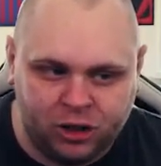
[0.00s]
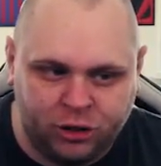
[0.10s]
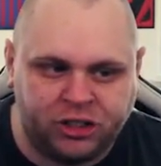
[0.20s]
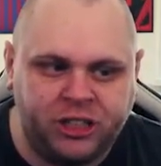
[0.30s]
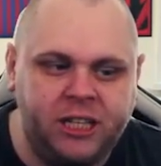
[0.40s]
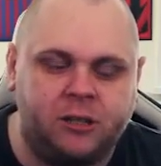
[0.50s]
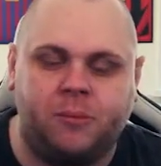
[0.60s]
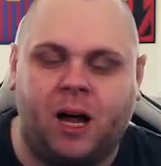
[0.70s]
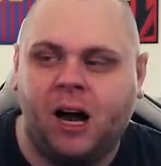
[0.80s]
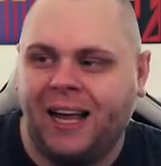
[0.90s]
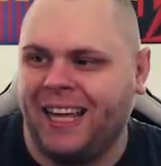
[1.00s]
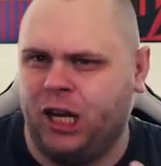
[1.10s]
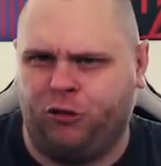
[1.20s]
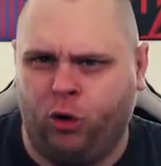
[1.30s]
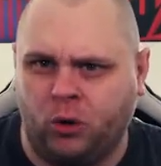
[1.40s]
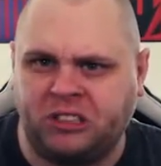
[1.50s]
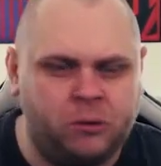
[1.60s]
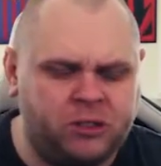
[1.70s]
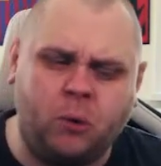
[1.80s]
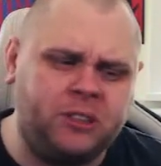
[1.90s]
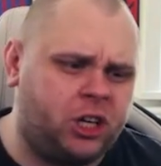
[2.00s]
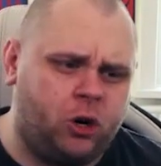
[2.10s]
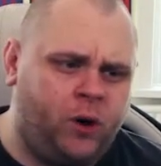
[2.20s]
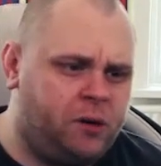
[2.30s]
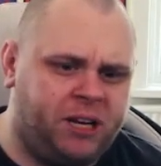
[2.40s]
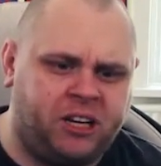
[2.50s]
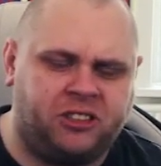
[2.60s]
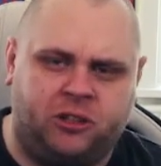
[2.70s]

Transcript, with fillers: you've seen him in the votes. He was always going to win because of the